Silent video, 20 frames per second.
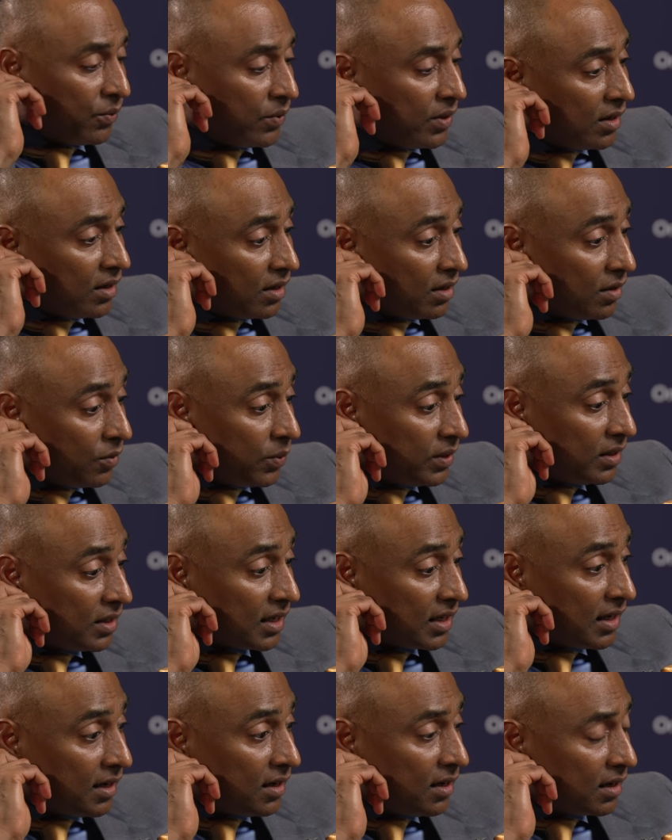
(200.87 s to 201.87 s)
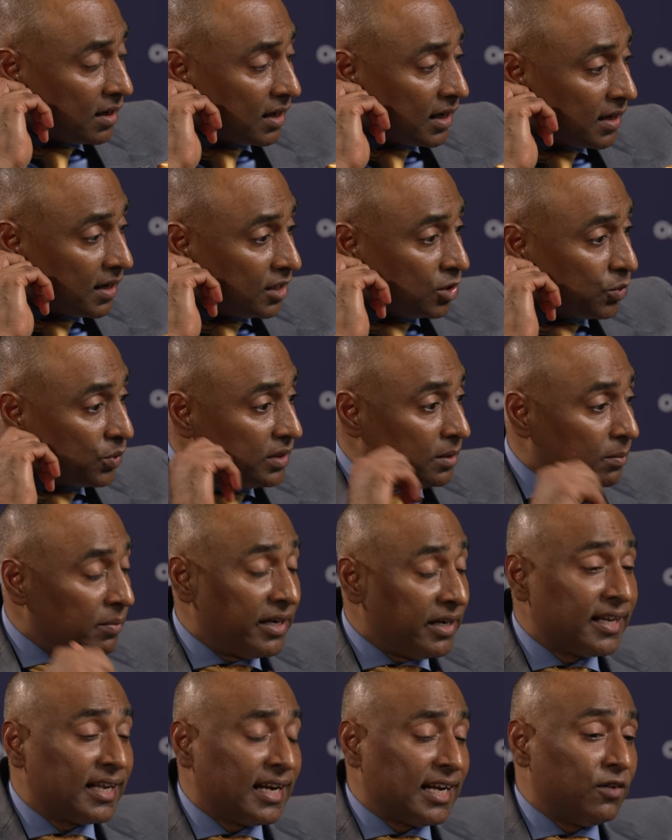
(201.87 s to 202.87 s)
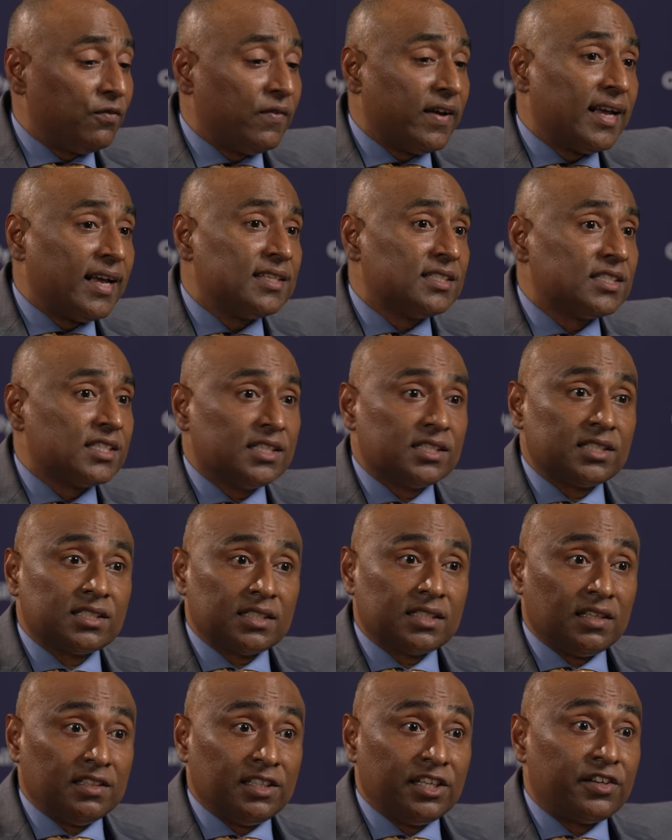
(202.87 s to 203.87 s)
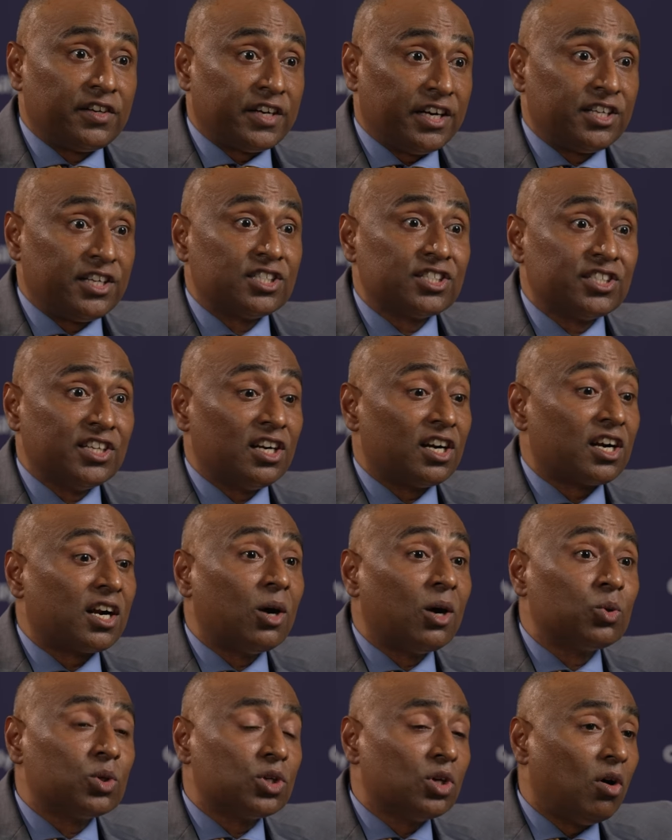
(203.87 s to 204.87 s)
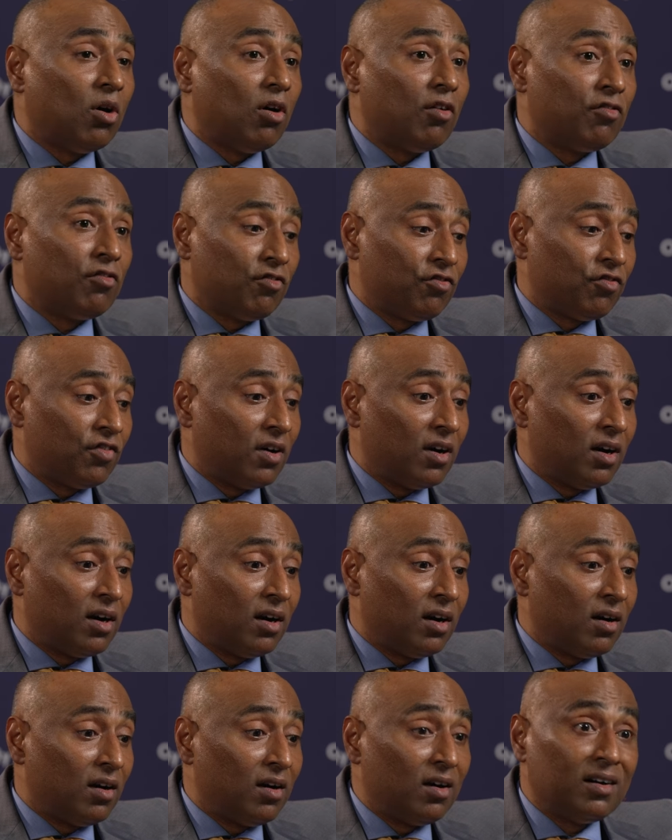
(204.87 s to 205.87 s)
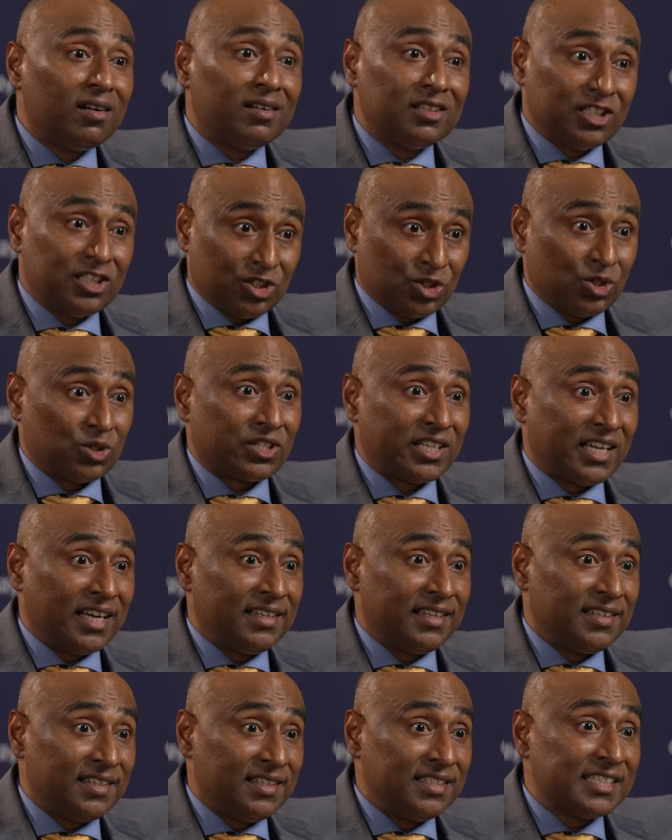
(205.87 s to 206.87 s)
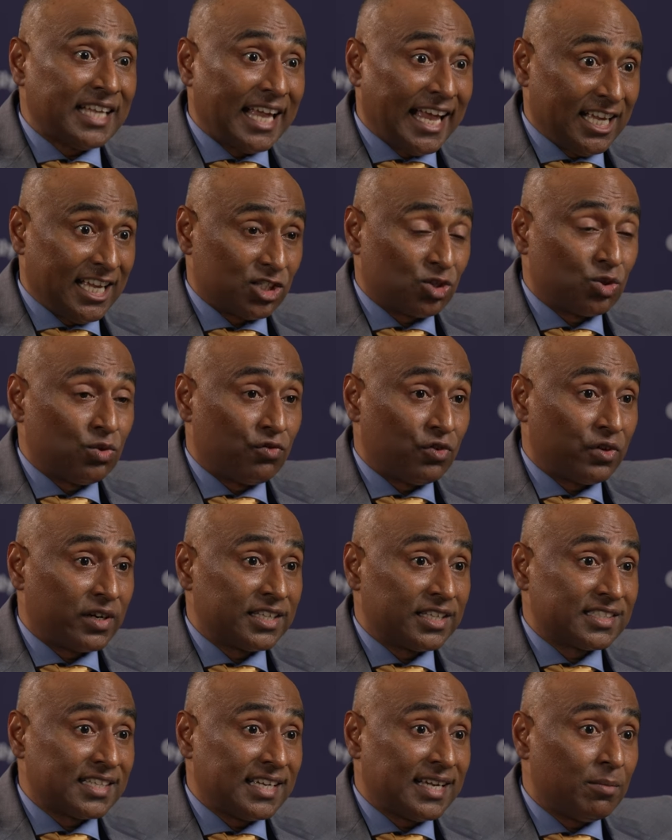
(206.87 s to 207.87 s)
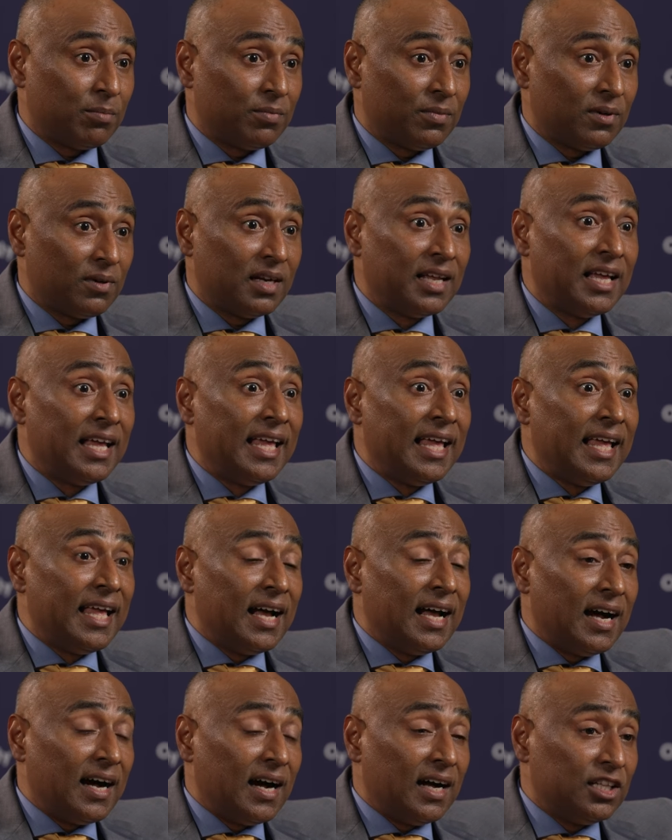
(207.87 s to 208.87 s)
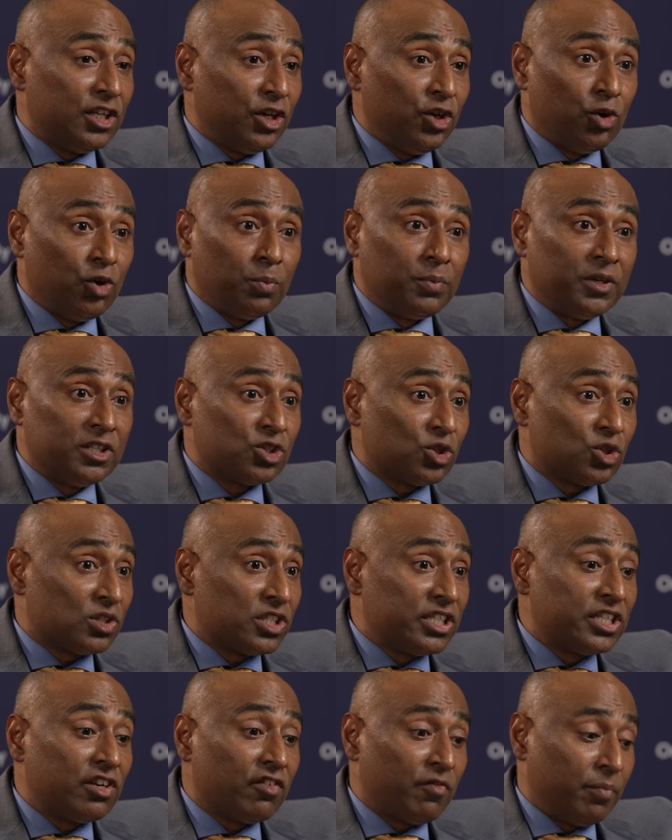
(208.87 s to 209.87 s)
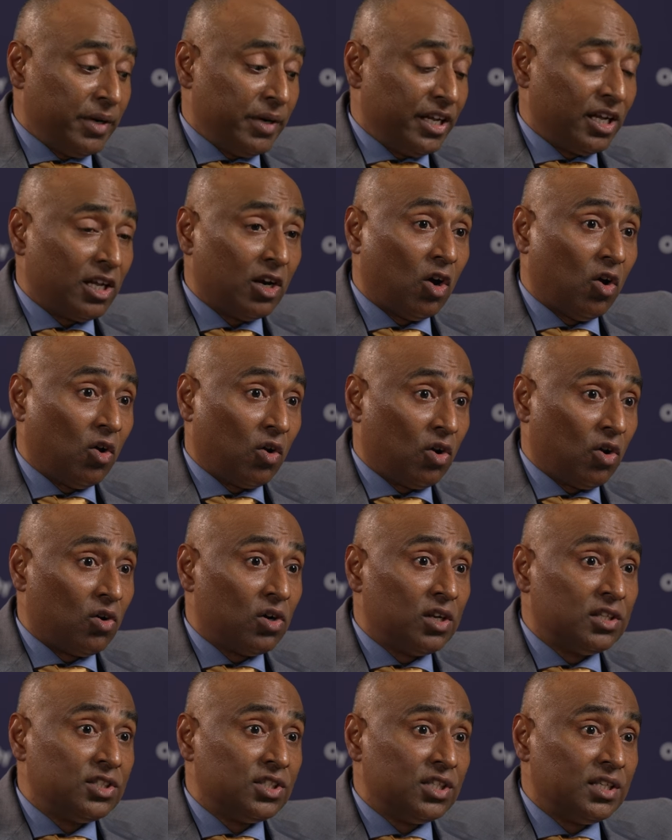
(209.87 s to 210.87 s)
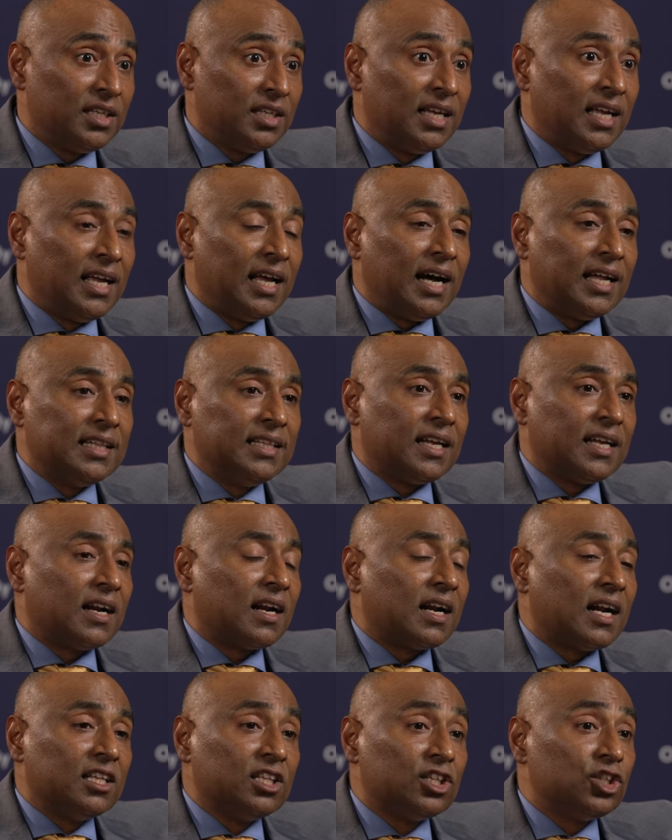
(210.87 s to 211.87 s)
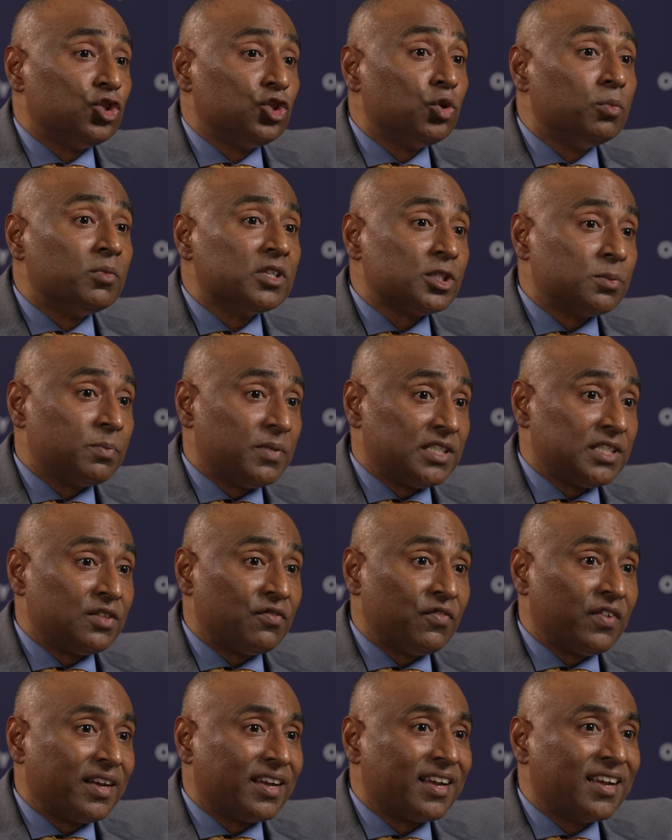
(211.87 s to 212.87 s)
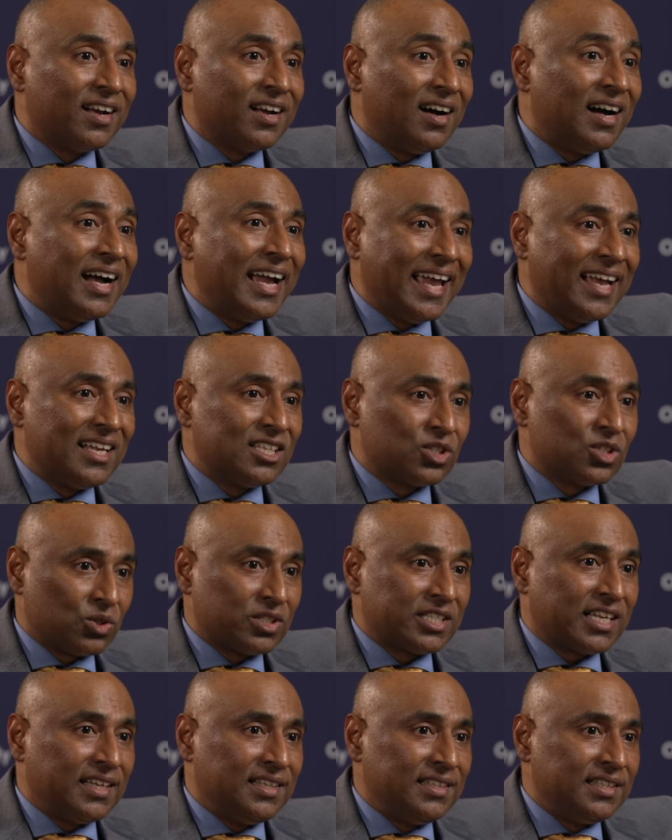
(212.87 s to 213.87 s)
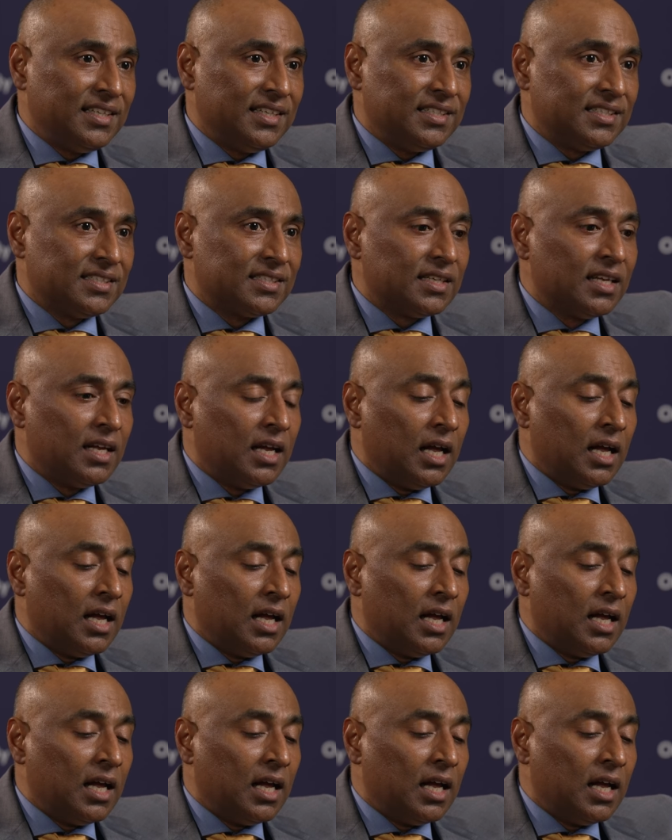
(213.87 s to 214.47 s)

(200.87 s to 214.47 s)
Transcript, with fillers: with the medical advances, the traditional route of the societies, ASCO, for example, the European Society of Medical Oncology, and there are other tumor-specific societies.